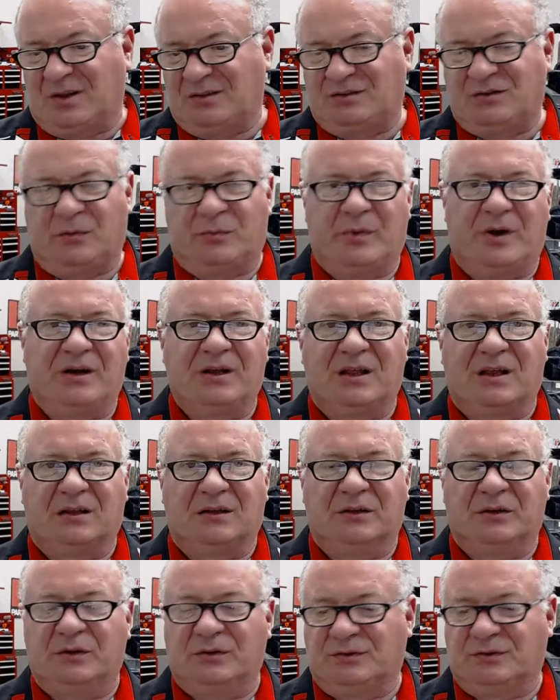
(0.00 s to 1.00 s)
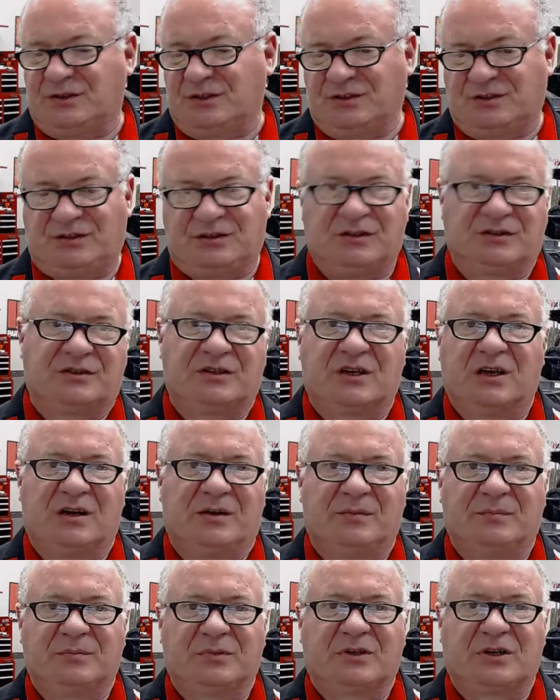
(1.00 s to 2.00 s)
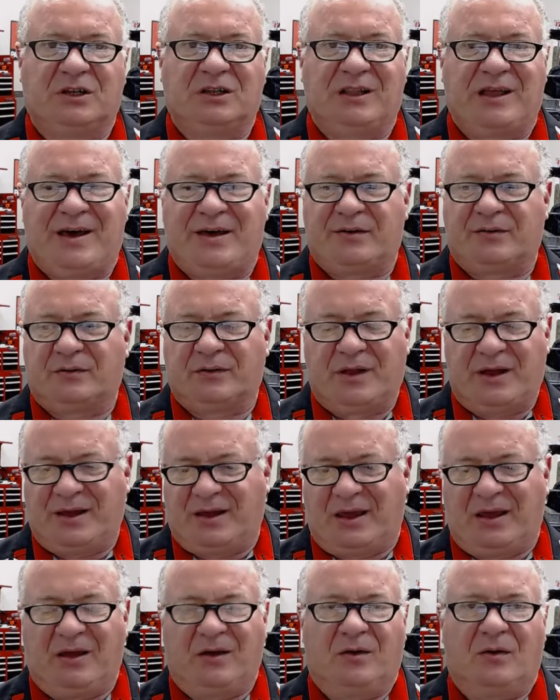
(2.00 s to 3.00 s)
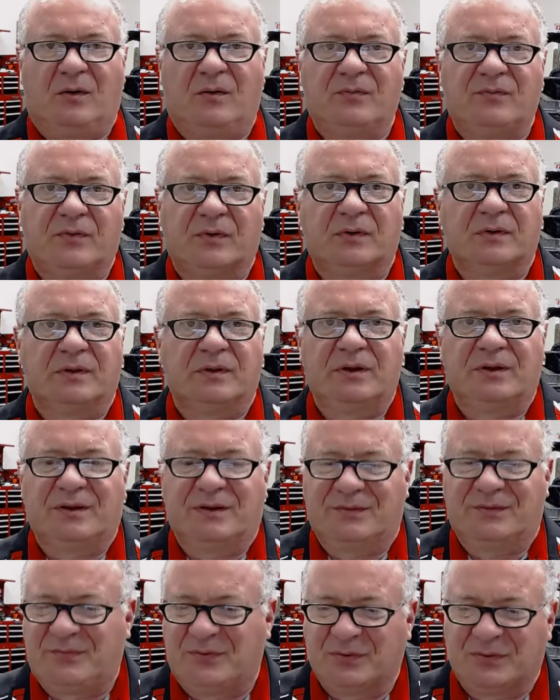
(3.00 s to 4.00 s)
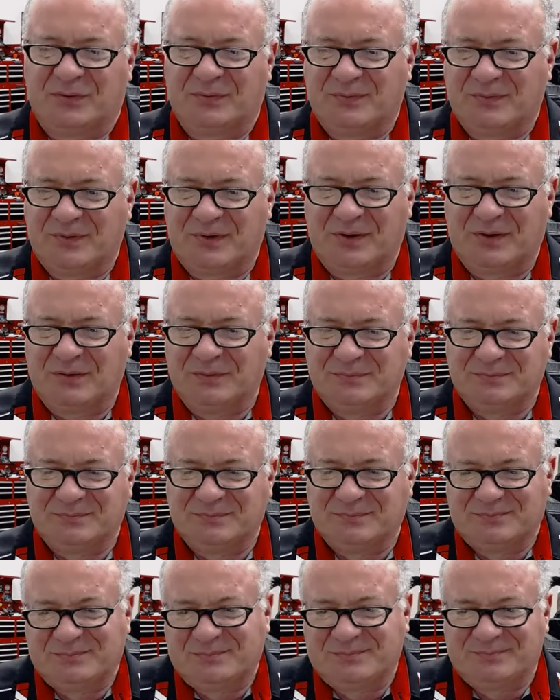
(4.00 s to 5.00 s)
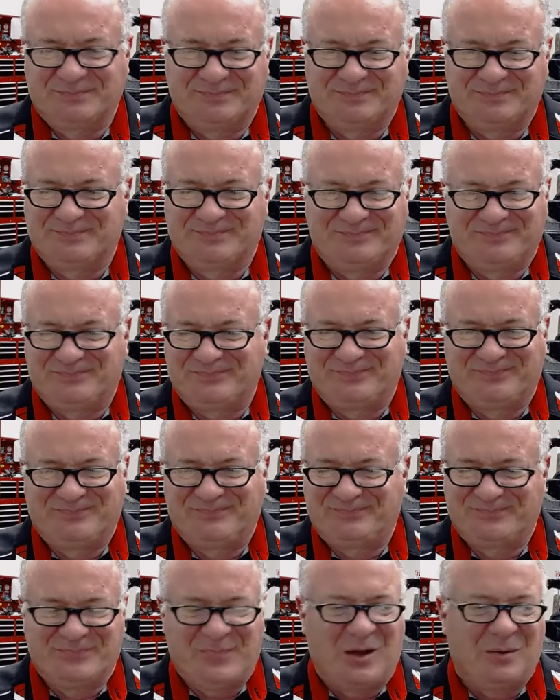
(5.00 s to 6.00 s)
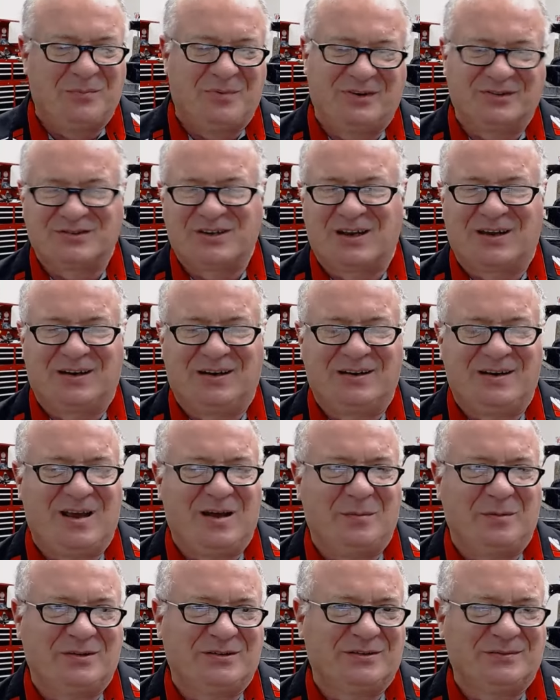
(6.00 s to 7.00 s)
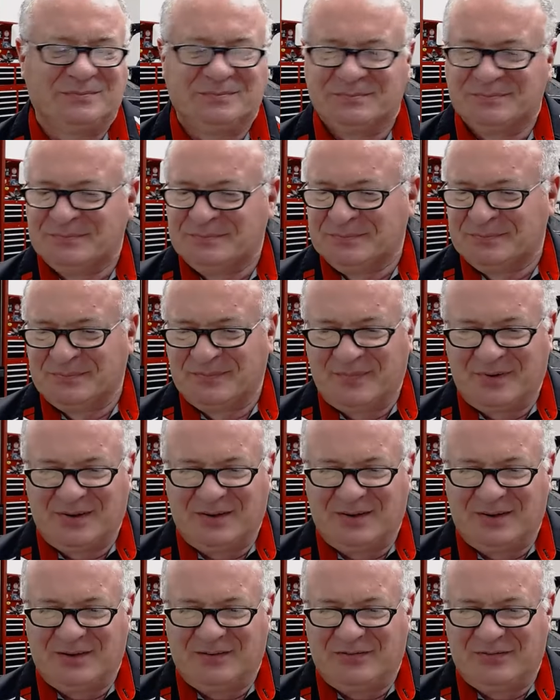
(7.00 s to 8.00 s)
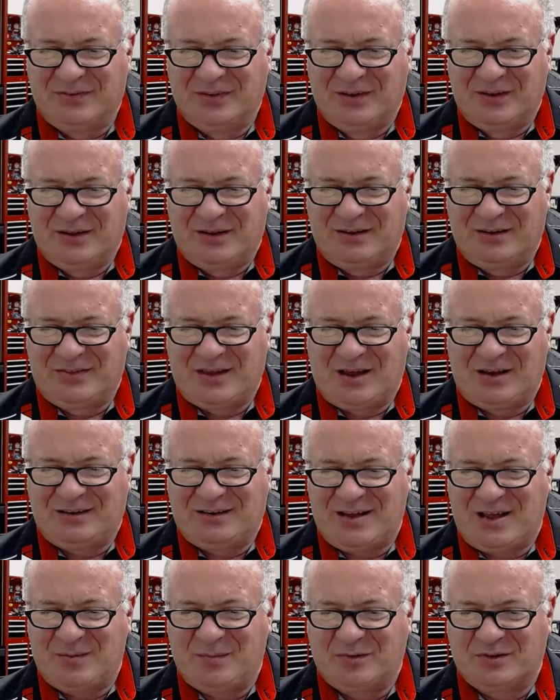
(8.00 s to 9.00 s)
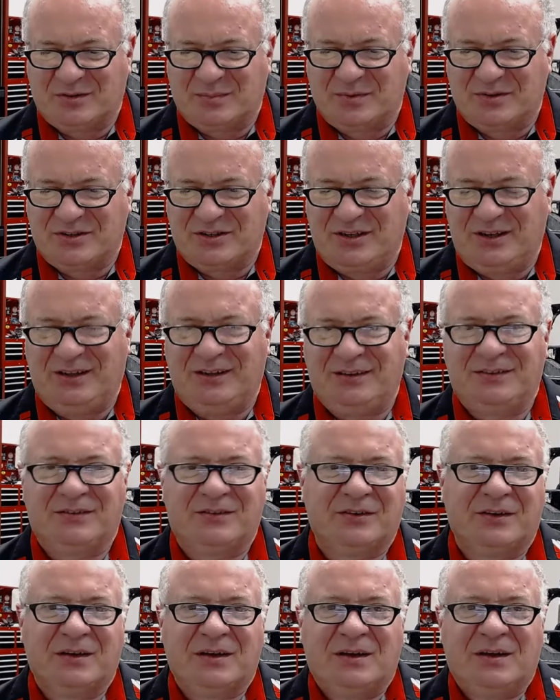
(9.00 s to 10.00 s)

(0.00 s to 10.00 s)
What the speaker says: Running it loose is just going to clatter like hell but it's not going to damage it. If that damaged machines,